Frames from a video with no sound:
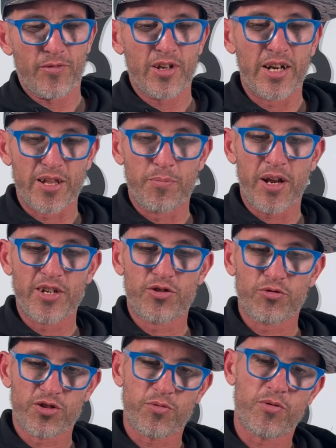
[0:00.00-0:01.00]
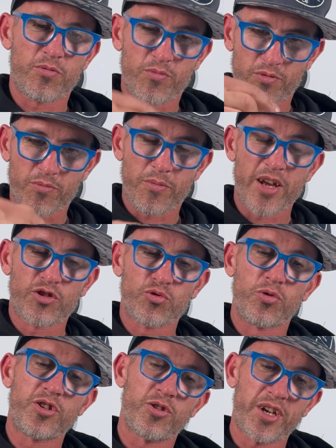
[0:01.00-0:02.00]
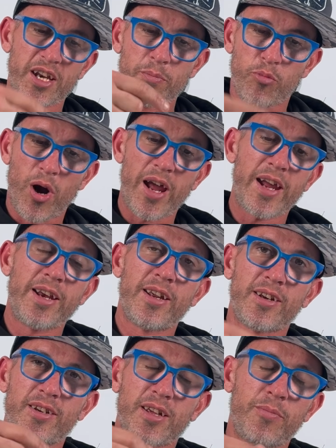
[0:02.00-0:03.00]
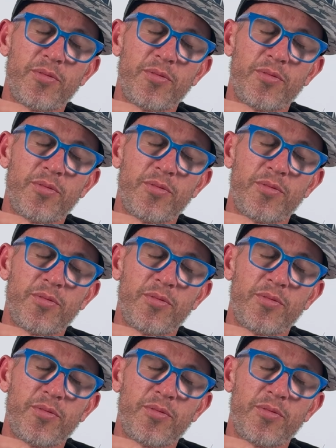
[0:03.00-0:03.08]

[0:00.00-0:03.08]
Another place you also want to make sure you're not getting braid and